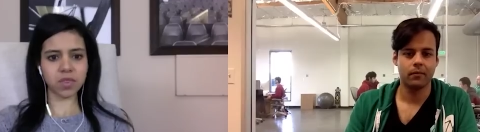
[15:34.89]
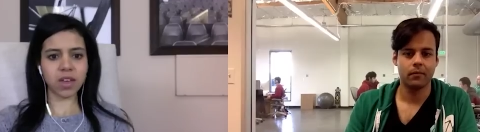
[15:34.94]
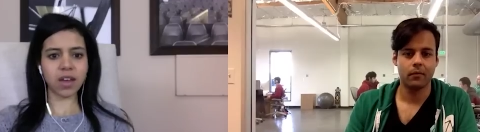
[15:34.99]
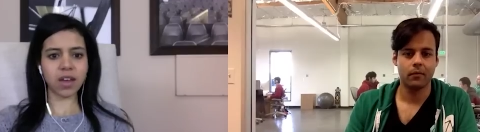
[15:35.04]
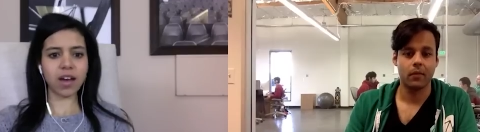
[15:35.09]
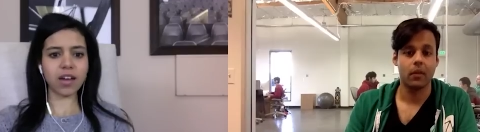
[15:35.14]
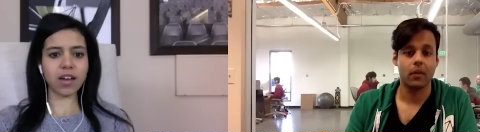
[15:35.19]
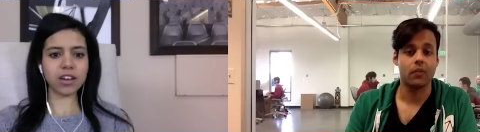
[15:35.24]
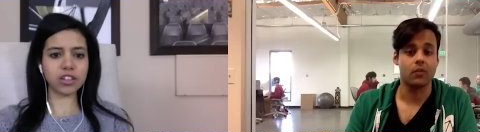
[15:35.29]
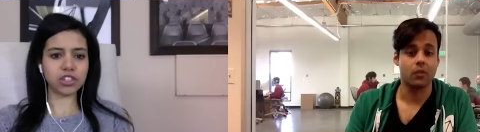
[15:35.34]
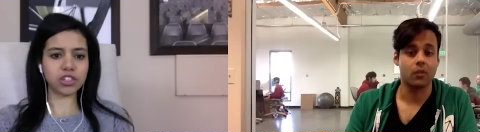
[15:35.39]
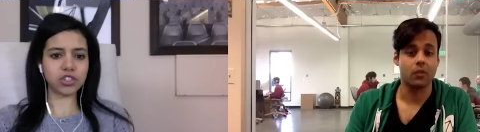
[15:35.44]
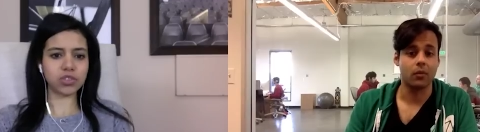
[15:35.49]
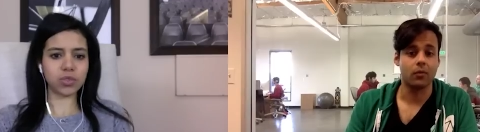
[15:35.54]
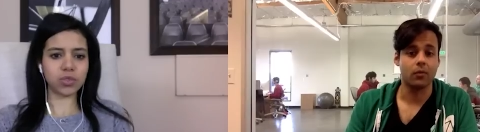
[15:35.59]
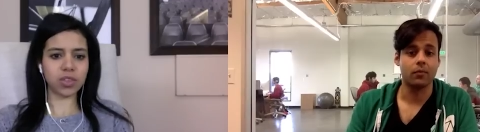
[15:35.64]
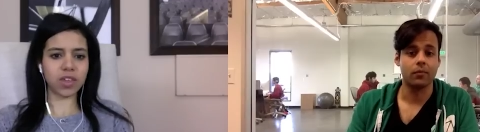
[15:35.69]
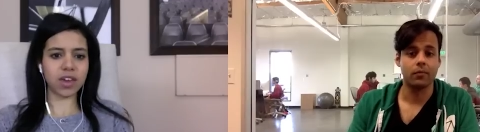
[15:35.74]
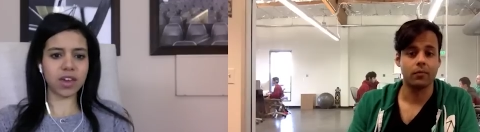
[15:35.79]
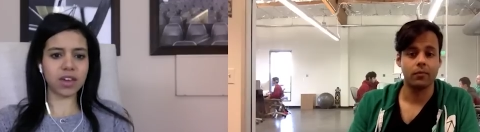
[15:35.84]
Speaker 1: How do you
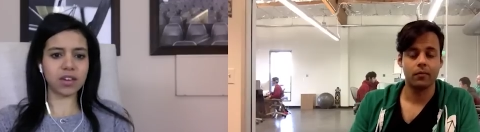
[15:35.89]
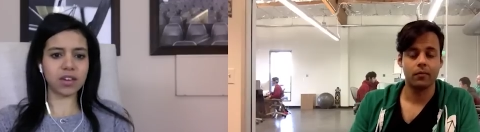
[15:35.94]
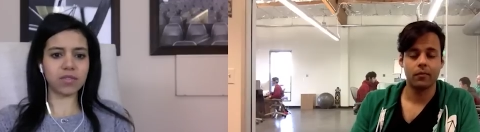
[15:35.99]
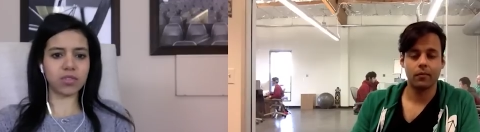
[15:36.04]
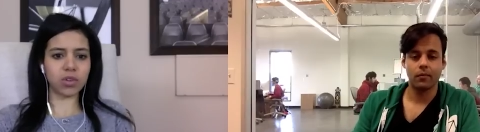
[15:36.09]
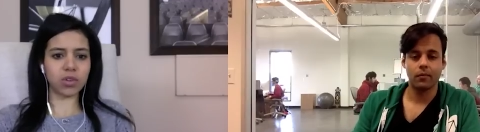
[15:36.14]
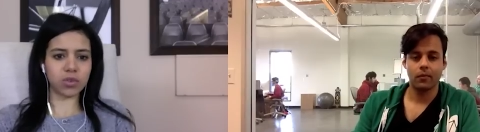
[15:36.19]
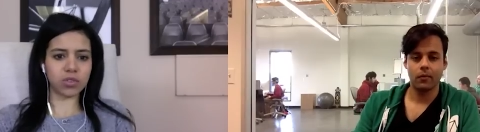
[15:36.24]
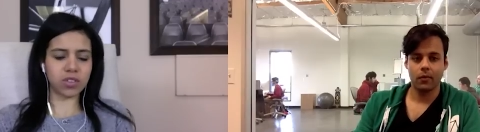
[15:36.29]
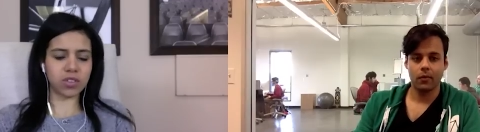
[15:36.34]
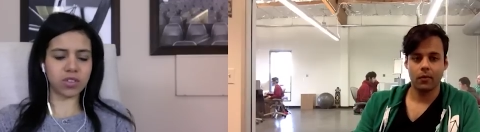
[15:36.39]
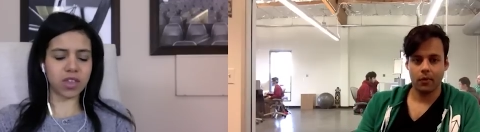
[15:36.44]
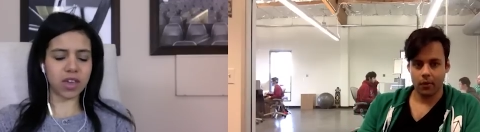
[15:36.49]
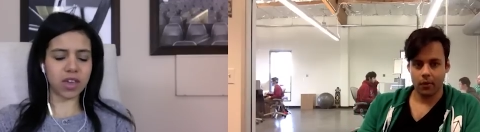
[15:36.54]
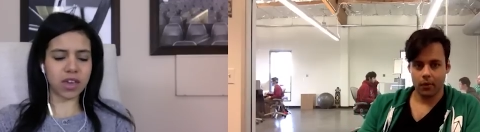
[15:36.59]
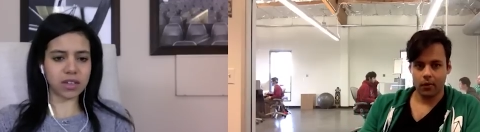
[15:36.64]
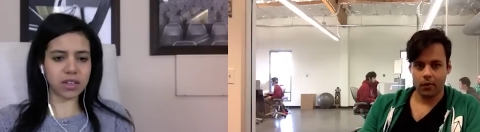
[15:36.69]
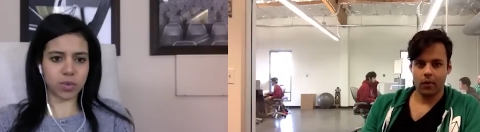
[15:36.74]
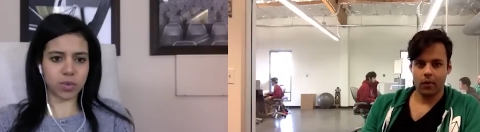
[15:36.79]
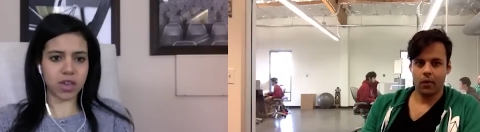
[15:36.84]
think of those things
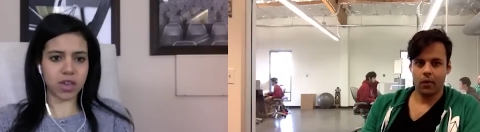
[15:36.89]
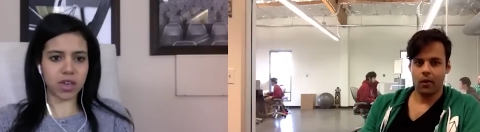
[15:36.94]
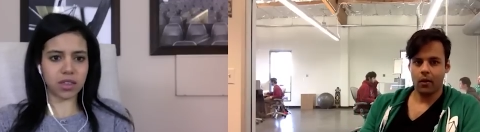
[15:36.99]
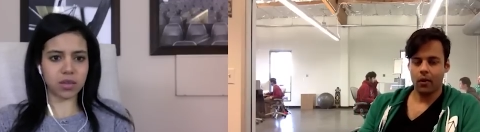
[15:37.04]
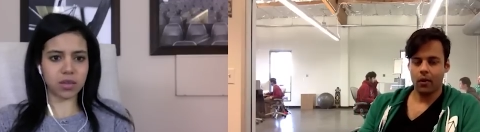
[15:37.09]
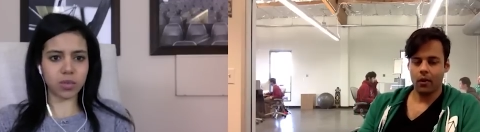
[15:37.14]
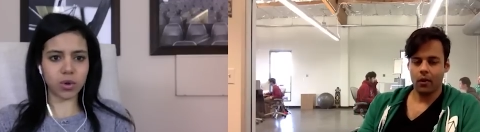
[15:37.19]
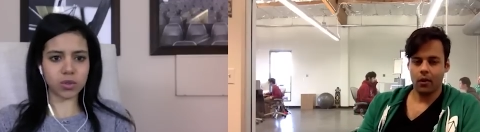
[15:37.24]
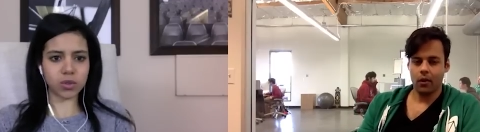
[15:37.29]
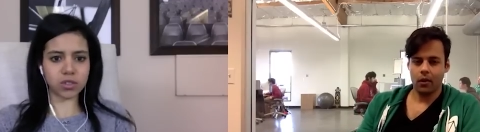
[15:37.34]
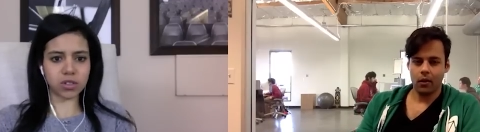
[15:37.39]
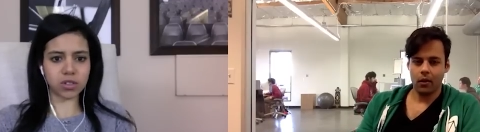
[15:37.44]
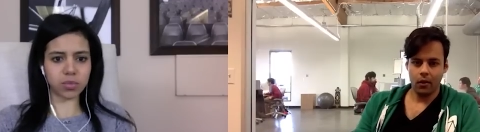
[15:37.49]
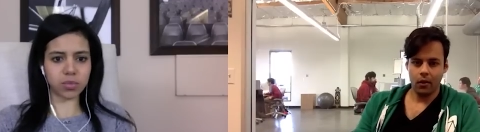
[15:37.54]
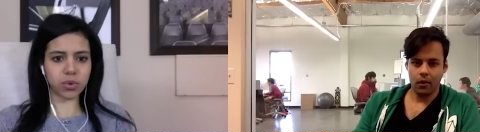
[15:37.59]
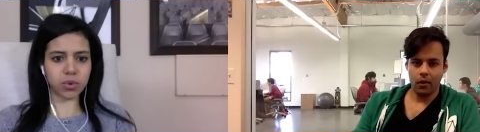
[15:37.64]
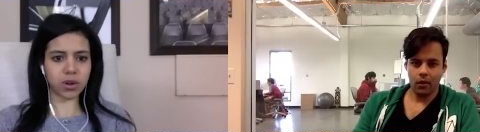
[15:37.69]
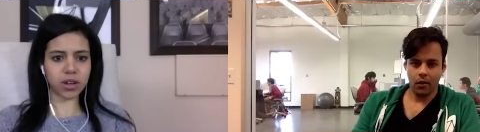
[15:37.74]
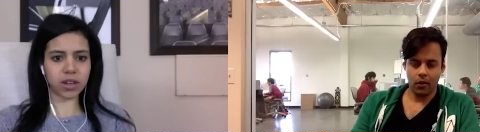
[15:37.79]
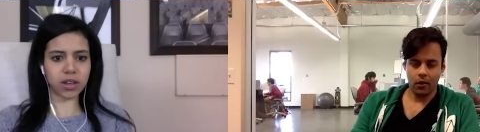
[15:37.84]
being the most
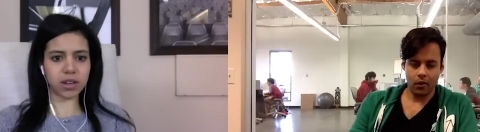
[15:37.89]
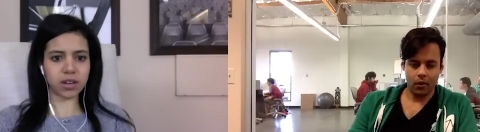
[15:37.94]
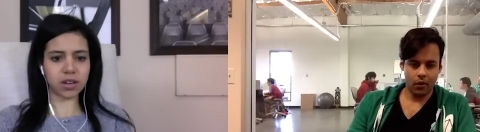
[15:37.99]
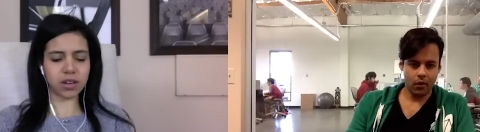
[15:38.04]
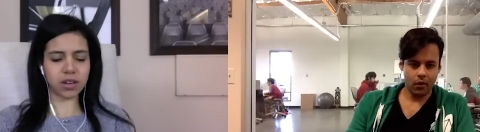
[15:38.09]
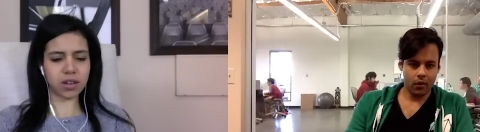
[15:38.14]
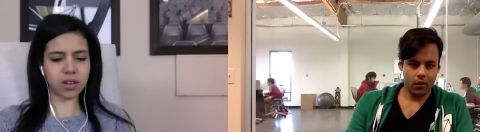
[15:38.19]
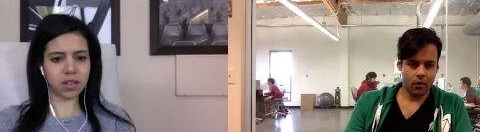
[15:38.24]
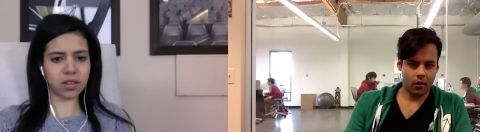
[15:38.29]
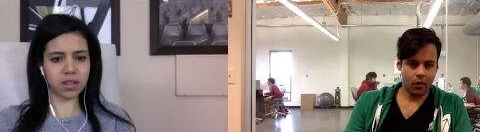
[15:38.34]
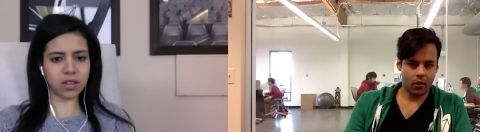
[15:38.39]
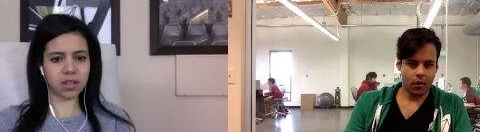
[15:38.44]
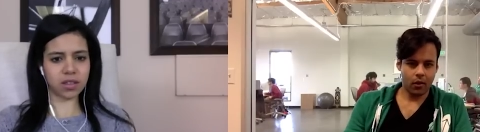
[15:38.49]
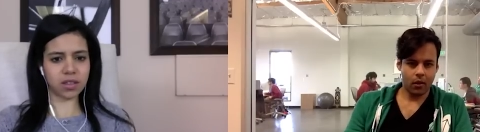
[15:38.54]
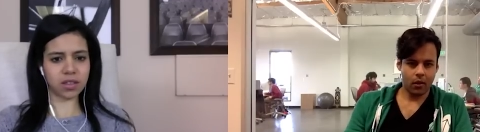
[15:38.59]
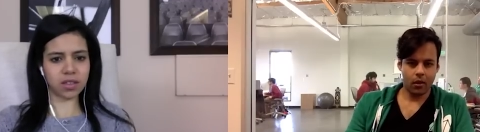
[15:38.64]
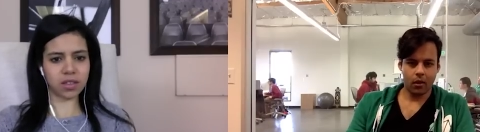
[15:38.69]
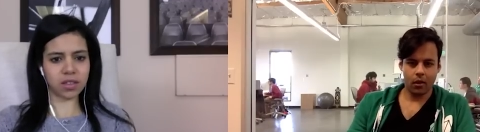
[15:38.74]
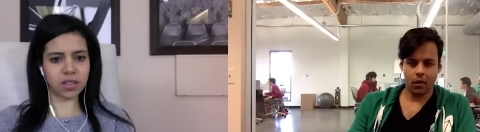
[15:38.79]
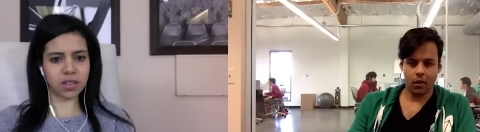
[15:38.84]
important?
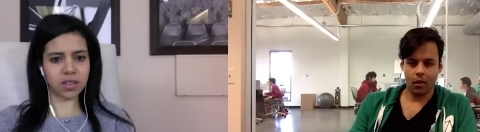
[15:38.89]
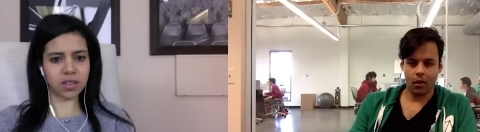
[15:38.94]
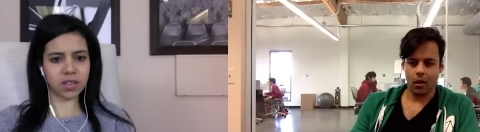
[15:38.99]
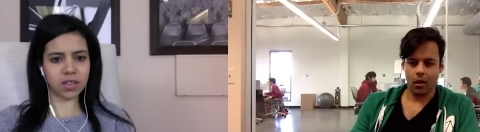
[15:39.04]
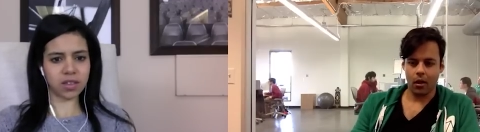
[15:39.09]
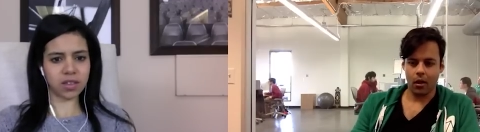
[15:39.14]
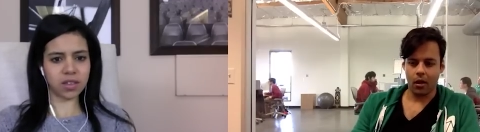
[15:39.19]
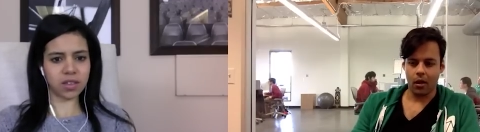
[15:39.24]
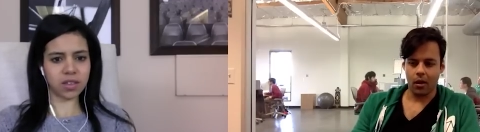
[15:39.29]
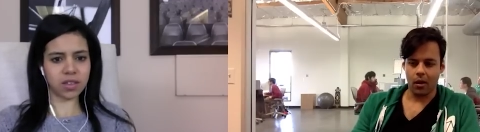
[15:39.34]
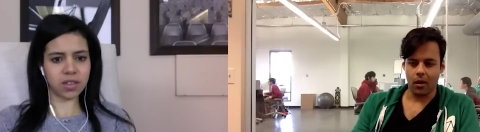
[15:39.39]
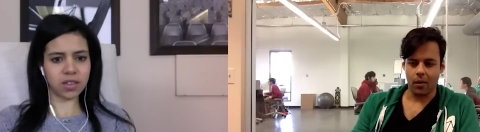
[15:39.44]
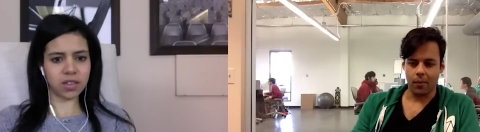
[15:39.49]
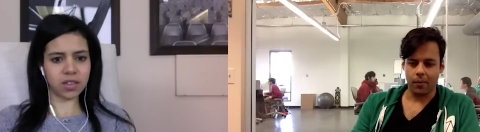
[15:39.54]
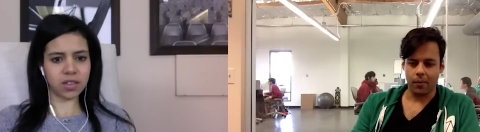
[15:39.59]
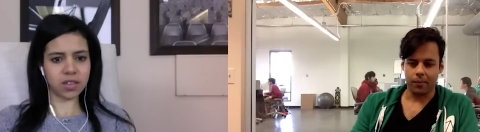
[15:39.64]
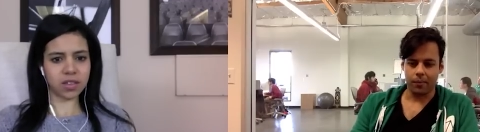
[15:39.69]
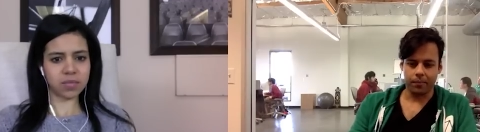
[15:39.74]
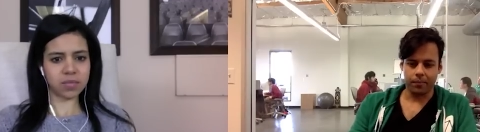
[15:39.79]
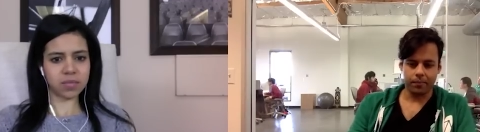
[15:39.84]
What
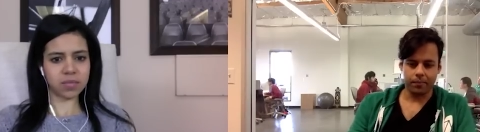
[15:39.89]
